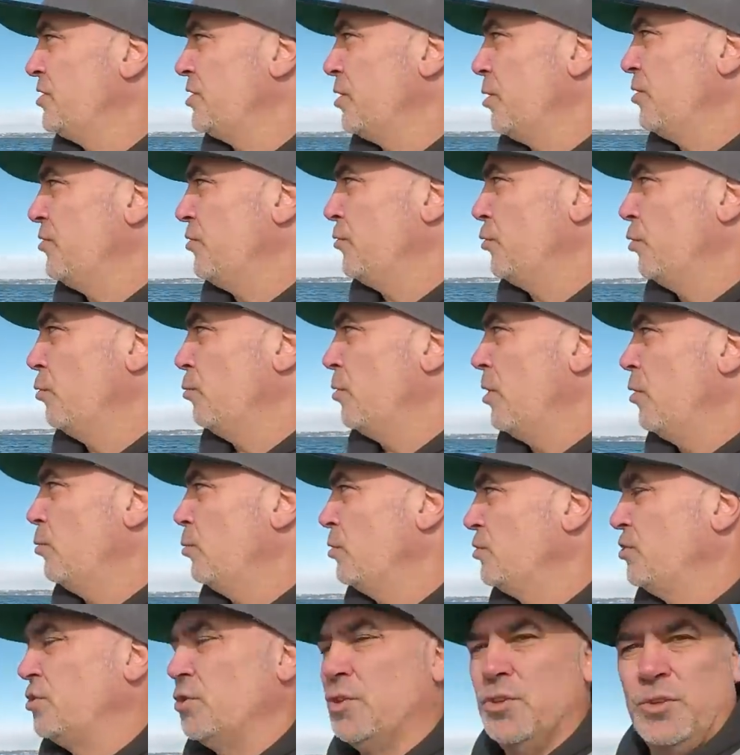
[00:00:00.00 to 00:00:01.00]
So I thought what
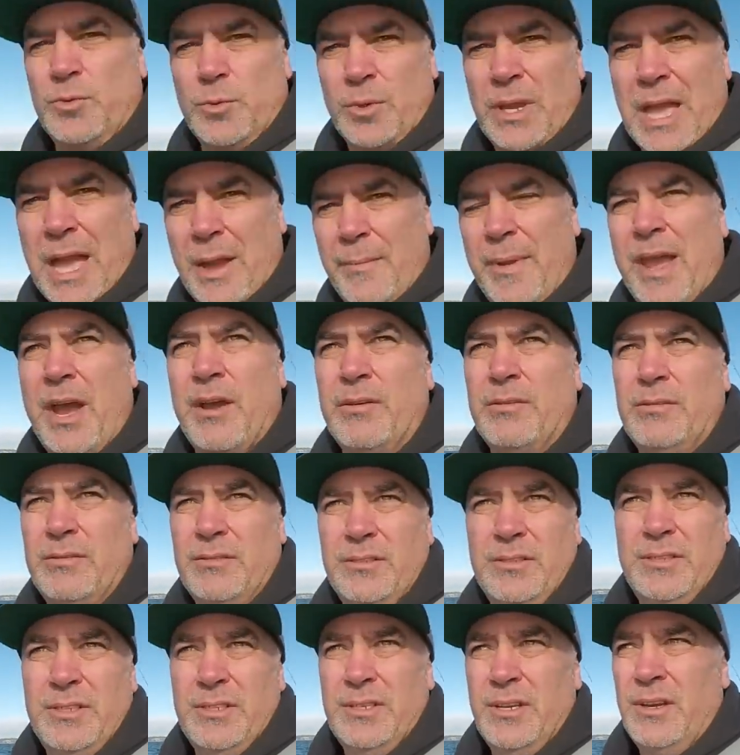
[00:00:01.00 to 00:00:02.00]
we'll do is we'll come out
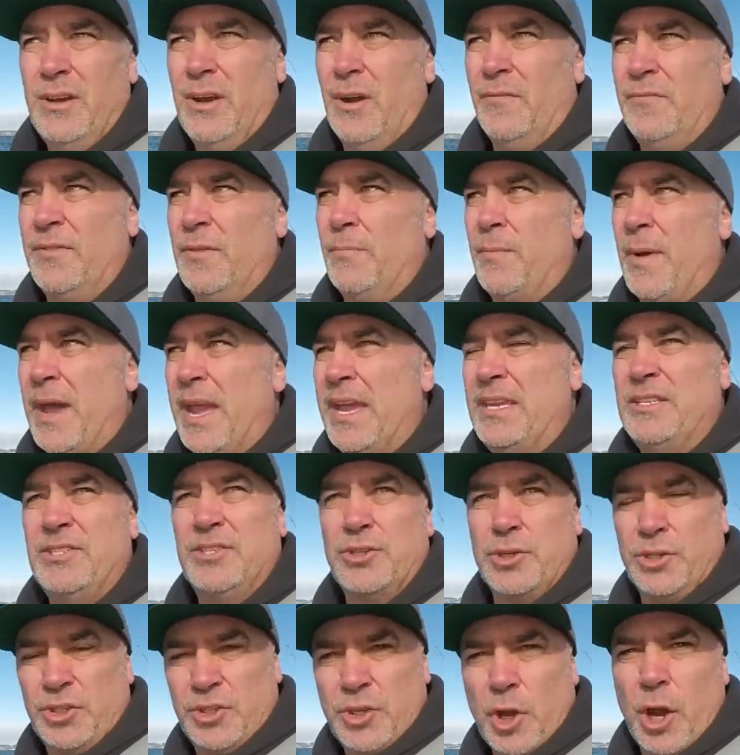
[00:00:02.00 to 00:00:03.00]
off the bays.
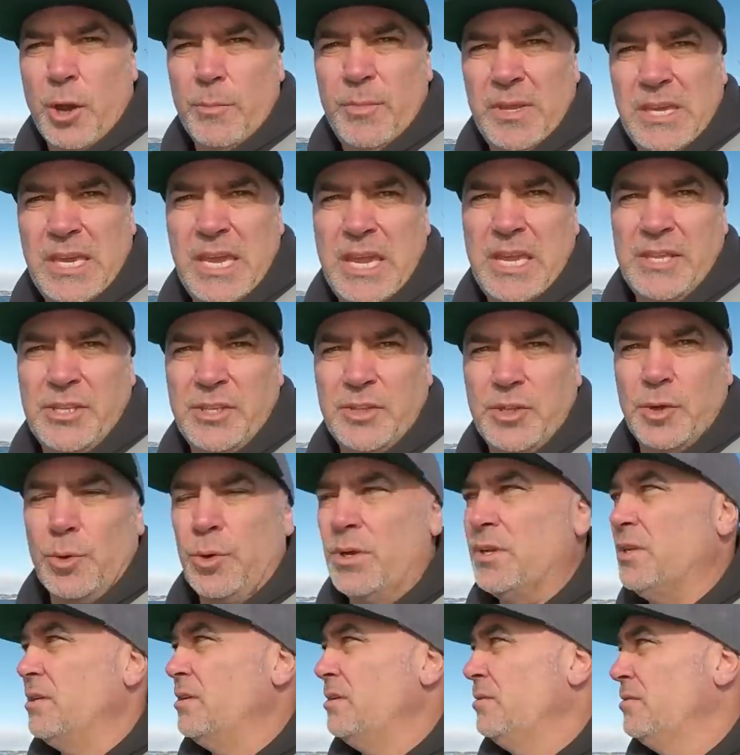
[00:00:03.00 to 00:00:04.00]
Good time of year to
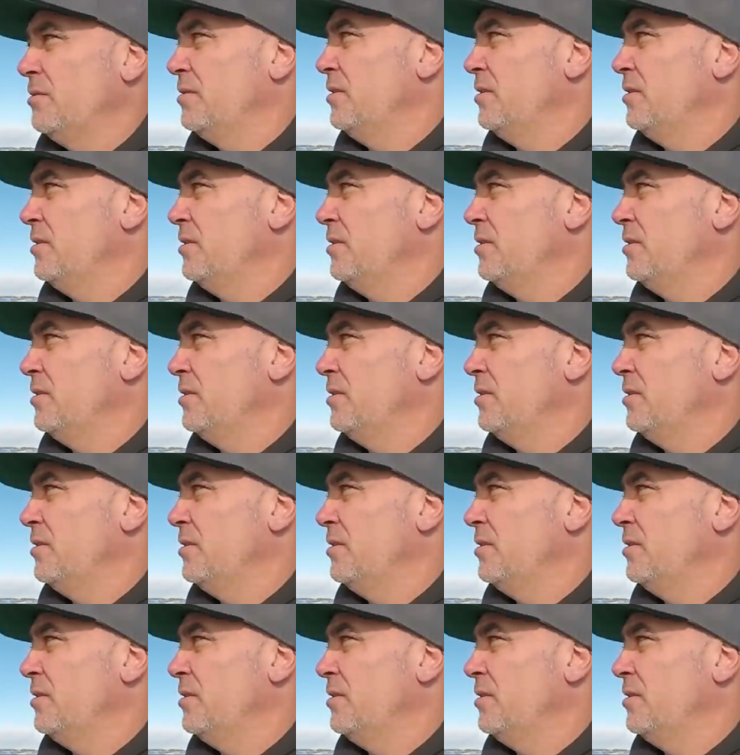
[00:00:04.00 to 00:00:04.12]
do it.